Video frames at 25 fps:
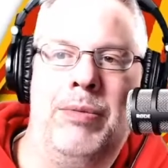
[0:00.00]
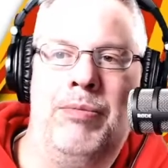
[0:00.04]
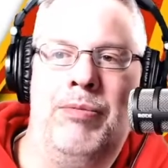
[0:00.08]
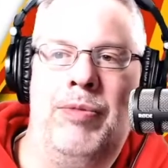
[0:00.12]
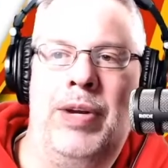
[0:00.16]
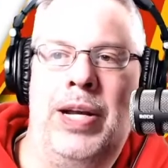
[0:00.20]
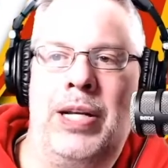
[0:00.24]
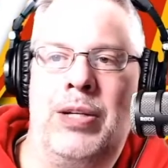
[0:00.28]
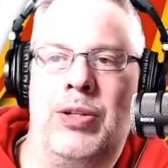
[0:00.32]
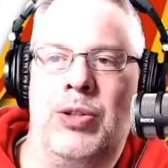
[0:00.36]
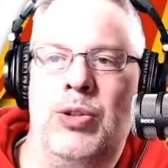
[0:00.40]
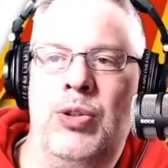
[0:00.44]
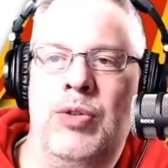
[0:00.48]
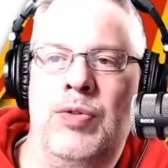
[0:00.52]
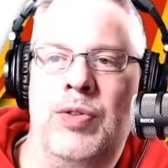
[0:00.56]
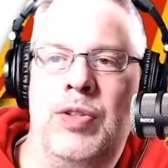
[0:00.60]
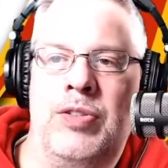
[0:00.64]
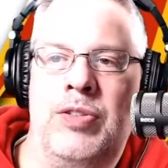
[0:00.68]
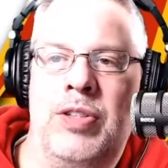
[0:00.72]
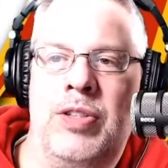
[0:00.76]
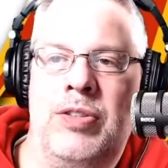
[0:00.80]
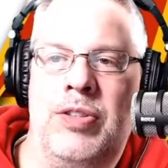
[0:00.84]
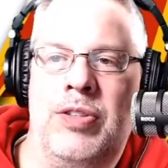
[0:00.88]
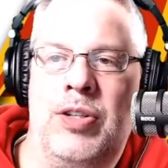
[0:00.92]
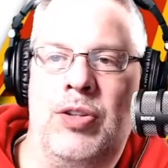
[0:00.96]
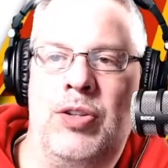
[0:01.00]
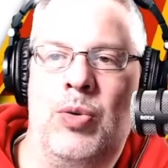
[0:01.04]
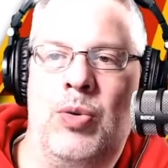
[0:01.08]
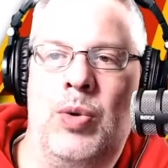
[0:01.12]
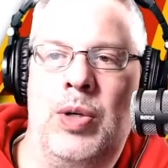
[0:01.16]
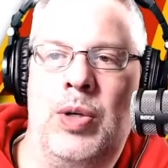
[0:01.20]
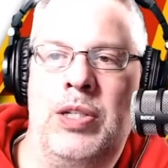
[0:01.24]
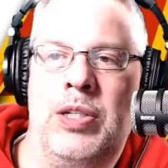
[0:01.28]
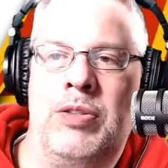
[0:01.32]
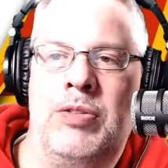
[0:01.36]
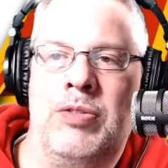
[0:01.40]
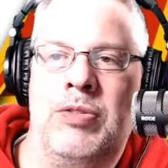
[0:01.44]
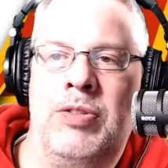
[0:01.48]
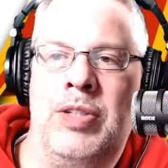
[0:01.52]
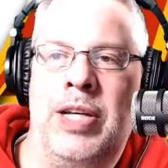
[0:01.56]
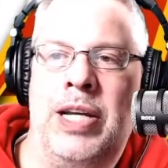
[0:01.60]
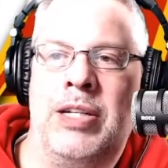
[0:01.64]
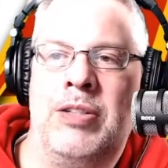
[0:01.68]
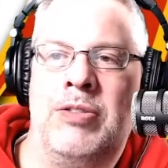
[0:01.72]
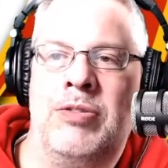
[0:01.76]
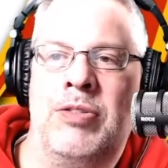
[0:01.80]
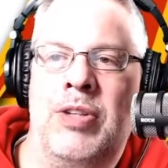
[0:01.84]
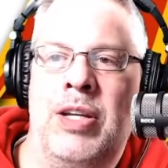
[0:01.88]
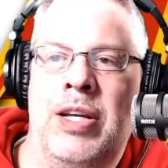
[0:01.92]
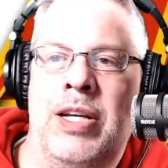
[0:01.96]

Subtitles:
Vancouver sits at 26.